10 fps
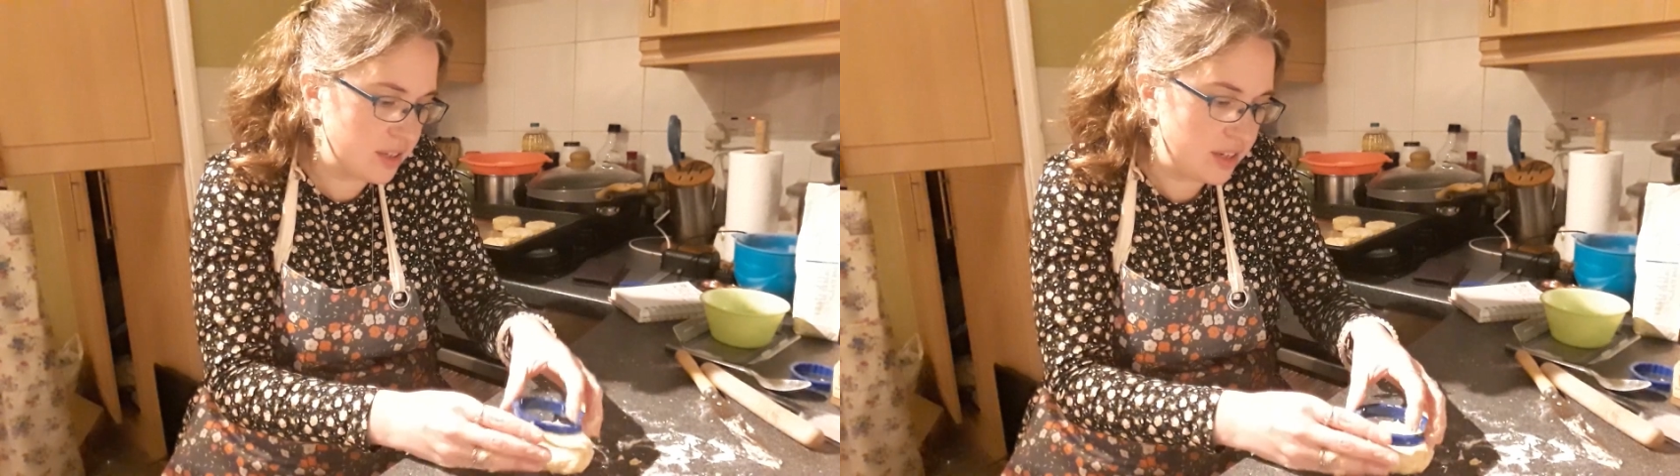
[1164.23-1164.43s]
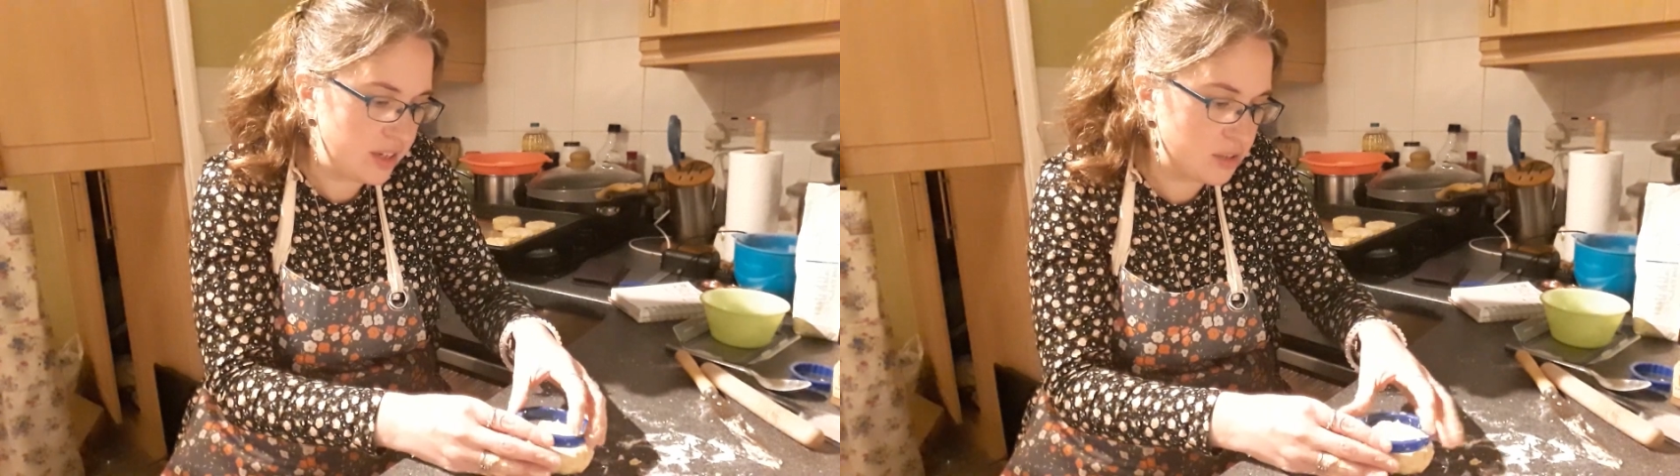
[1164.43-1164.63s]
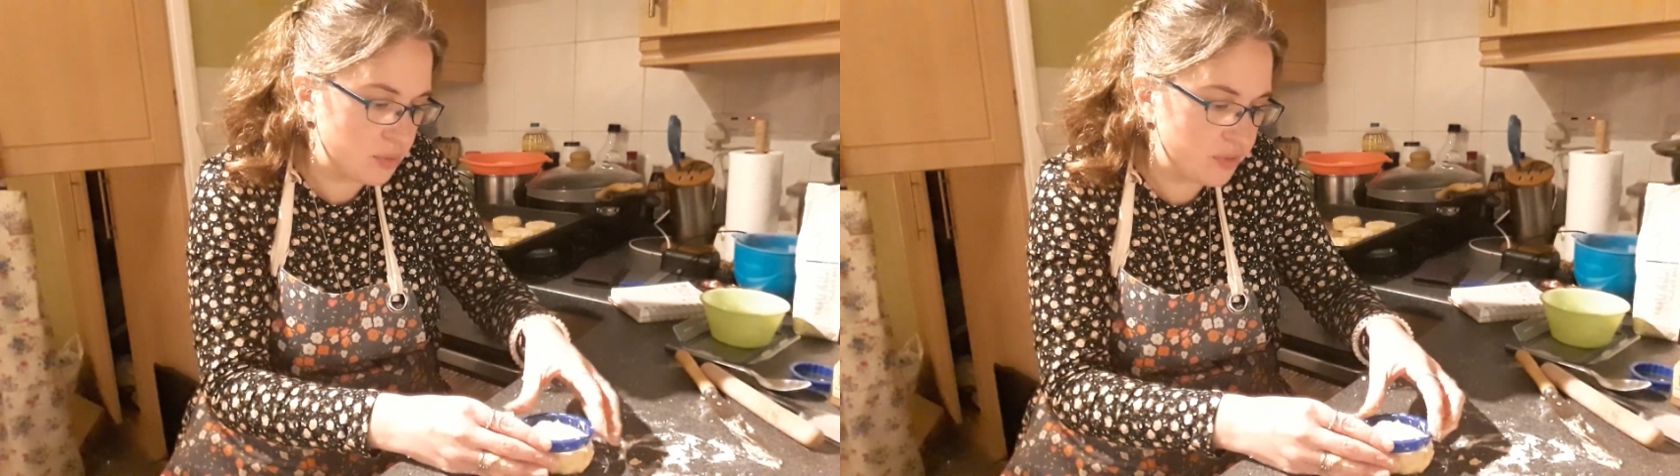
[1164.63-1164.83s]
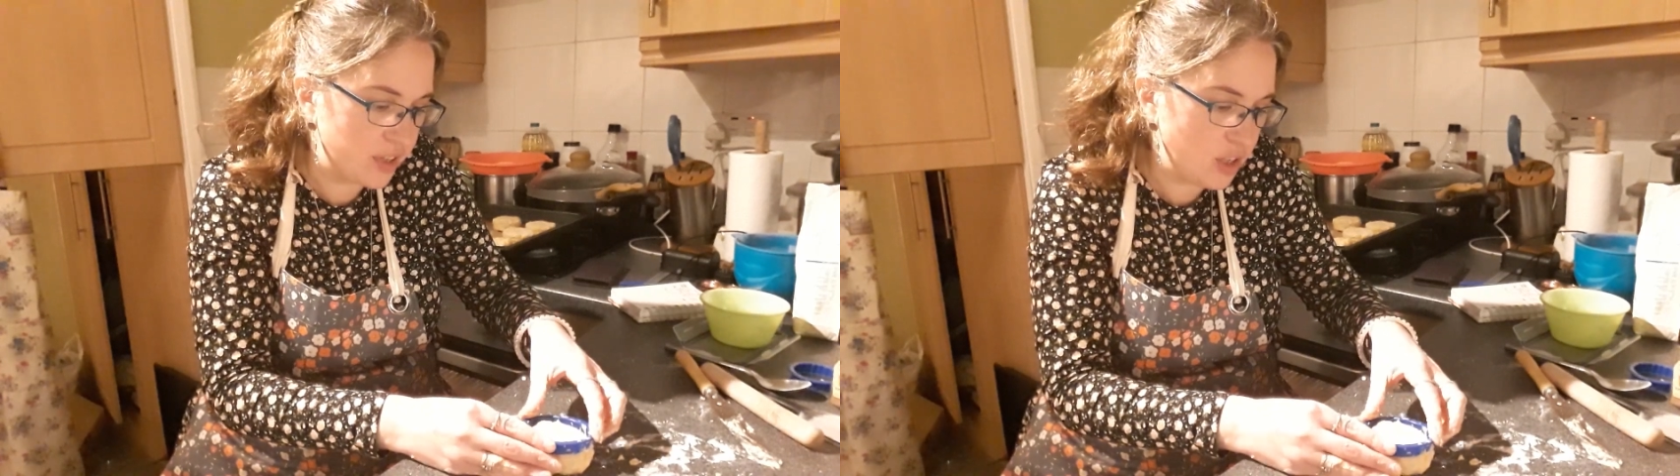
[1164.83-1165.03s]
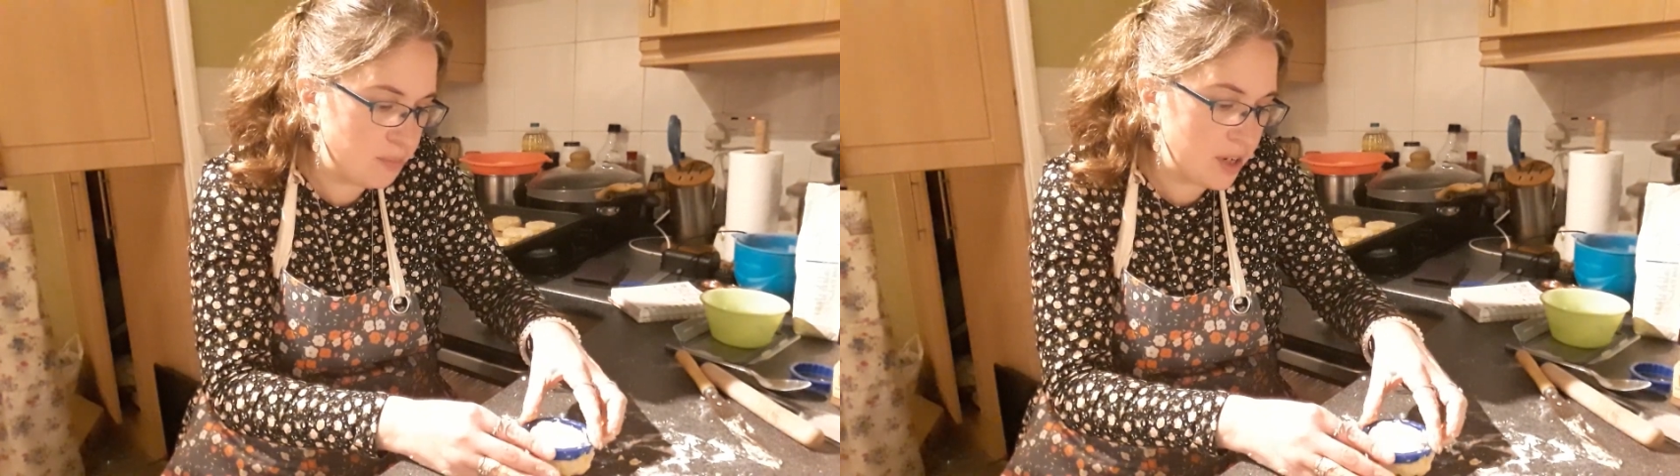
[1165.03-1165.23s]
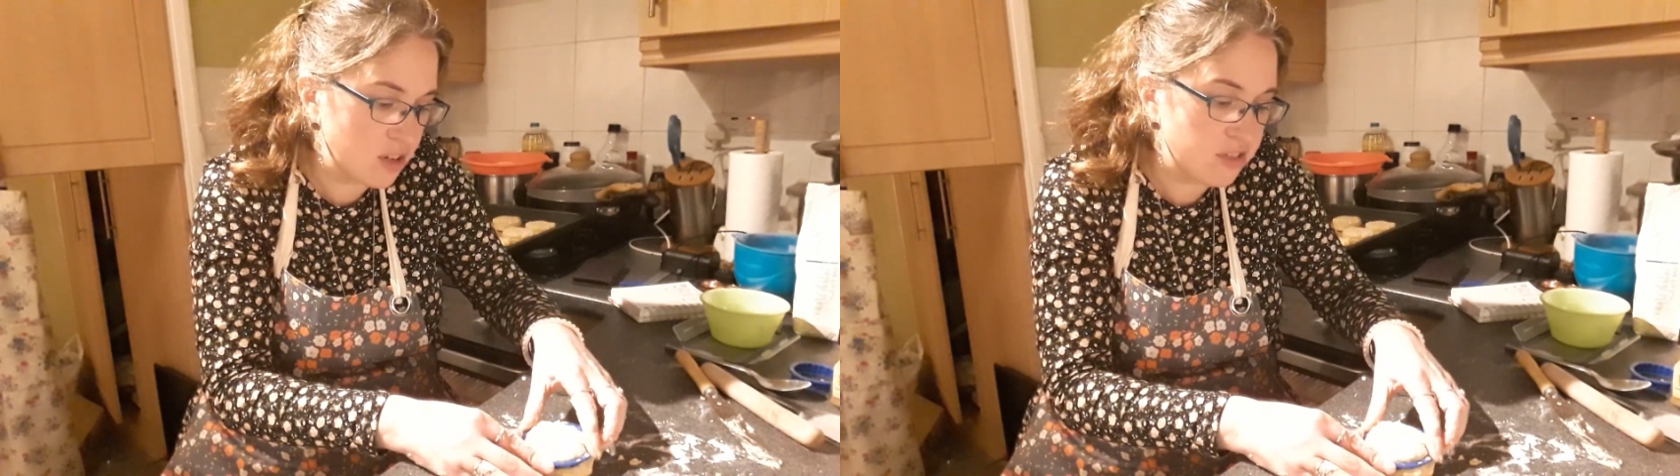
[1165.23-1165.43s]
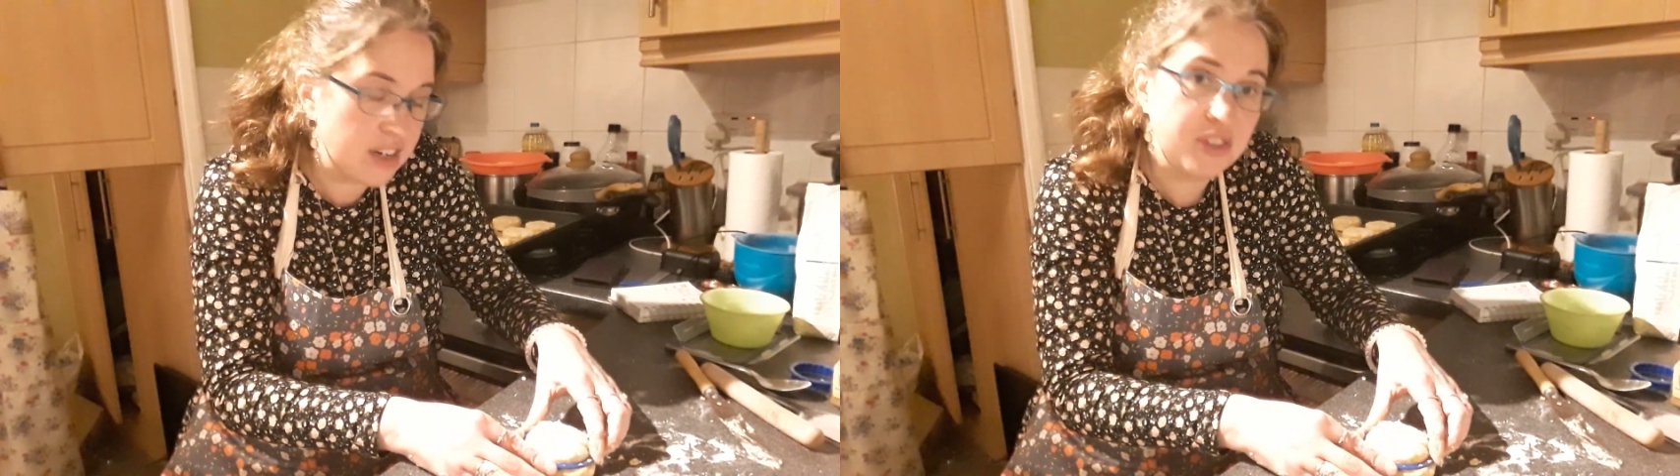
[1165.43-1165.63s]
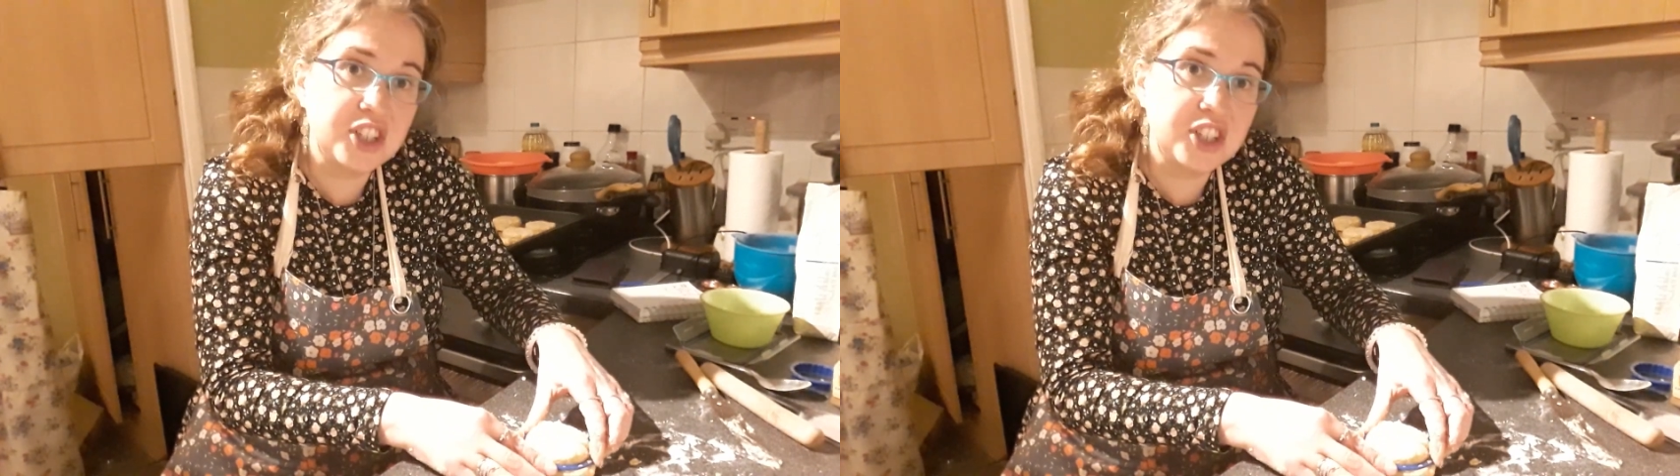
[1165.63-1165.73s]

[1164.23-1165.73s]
is with a little bit of cream